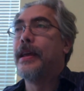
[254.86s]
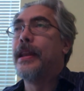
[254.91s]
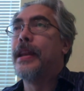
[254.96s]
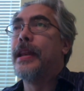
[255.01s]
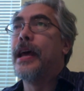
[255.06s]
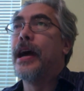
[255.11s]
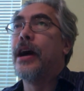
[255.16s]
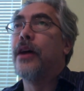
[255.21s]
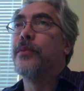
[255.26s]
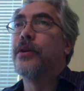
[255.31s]

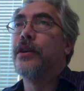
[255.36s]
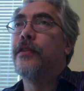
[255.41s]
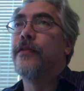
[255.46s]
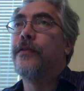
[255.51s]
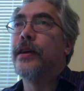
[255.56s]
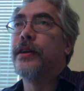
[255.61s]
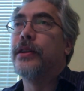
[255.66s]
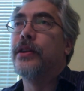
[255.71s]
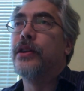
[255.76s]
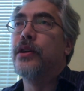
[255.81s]
Now I'm going to
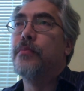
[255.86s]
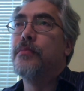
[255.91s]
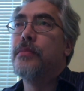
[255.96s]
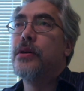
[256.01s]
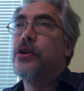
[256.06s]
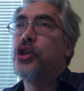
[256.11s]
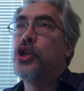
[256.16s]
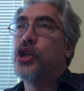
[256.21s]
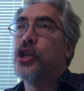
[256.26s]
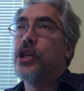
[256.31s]
find an
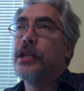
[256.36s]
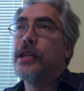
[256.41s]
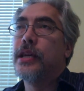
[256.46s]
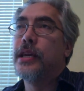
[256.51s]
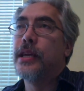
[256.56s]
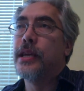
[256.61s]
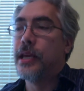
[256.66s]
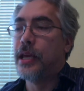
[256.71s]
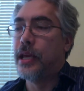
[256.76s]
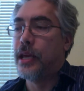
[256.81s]
emotion,
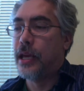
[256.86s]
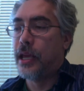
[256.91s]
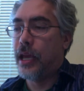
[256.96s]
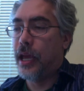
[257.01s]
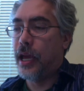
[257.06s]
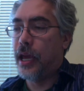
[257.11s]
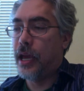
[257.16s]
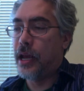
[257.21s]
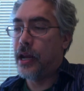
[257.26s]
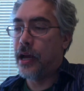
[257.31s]

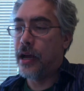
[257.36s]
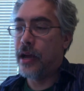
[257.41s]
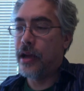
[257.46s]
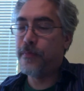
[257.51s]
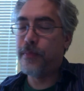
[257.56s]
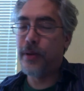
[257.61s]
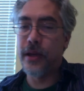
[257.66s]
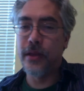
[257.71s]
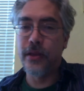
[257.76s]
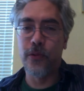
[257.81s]
and I
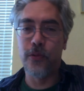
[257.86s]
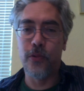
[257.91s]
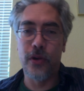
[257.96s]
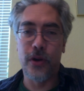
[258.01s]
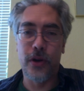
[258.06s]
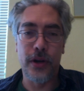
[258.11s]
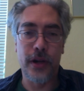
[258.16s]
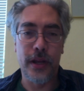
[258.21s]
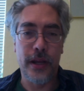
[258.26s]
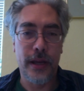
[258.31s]
picked the
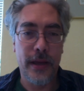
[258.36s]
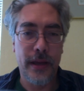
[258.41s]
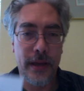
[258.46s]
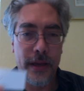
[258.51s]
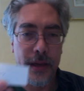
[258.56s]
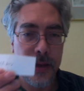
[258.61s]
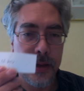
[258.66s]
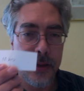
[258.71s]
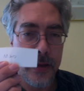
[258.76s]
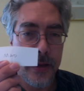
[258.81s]
word
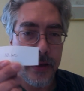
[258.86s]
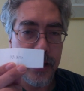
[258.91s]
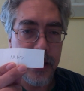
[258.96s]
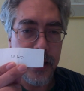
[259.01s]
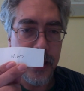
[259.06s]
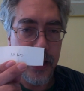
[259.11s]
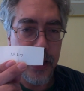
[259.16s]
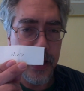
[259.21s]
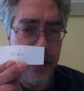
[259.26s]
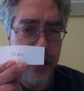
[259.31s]

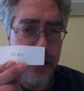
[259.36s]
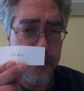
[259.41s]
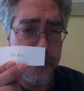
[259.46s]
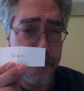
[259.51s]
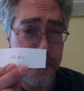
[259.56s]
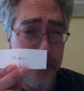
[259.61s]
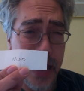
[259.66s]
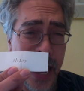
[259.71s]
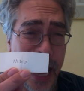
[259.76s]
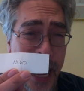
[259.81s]

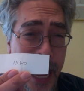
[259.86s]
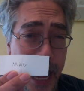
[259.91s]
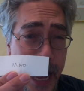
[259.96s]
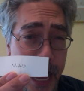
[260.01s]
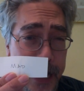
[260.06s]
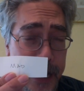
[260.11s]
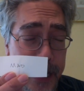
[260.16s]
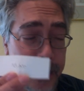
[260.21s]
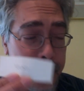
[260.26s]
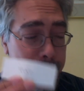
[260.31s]

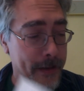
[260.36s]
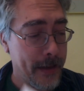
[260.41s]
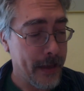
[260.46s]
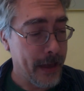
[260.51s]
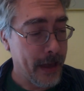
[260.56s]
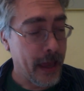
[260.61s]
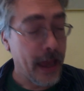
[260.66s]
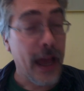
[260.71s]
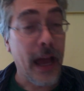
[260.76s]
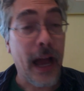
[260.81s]
mad.
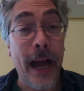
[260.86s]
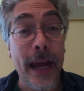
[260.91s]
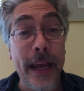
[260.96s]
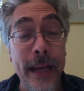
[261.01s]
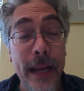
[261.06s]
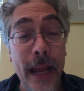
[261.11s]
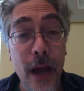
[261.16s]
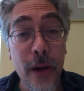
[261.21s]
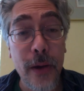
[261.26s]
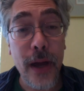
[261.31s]
I
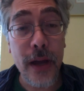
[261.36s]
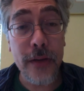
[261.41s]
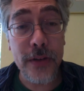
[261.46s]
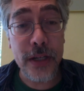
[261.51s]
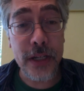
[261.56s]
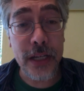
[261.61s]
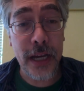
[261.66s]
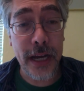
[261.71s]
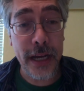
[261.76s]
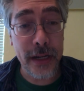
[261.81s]
now have
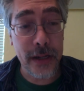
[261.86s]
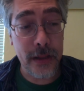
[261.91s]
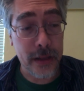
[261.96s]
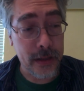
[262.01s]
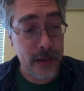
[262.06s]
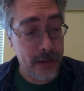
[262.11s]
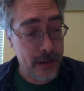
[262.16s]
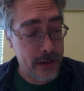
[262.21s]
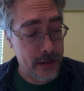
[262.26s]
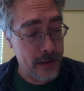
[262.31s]
a
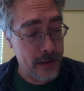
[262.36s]
title,